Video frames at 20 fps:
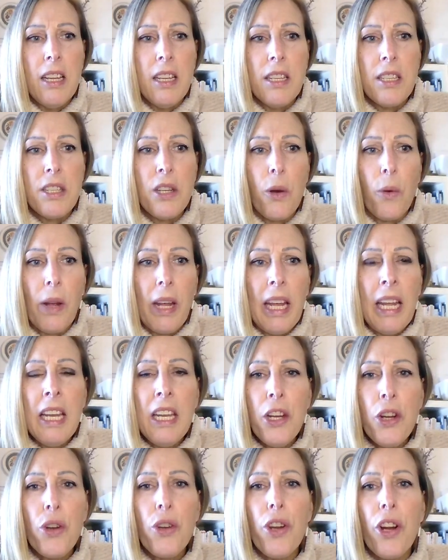So in
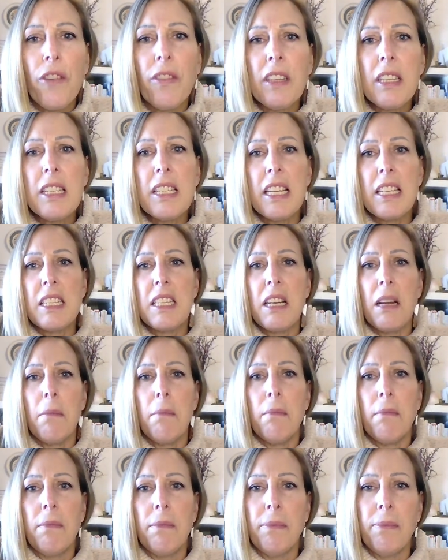your nervous
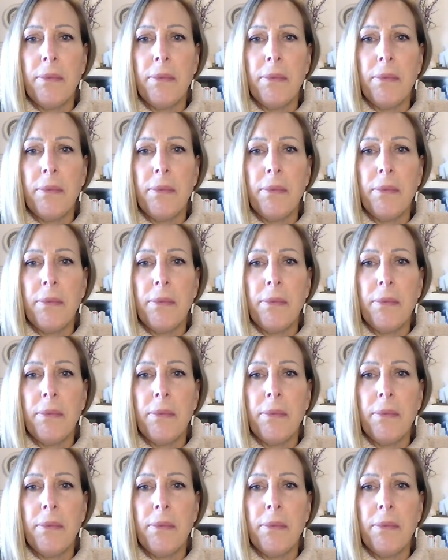system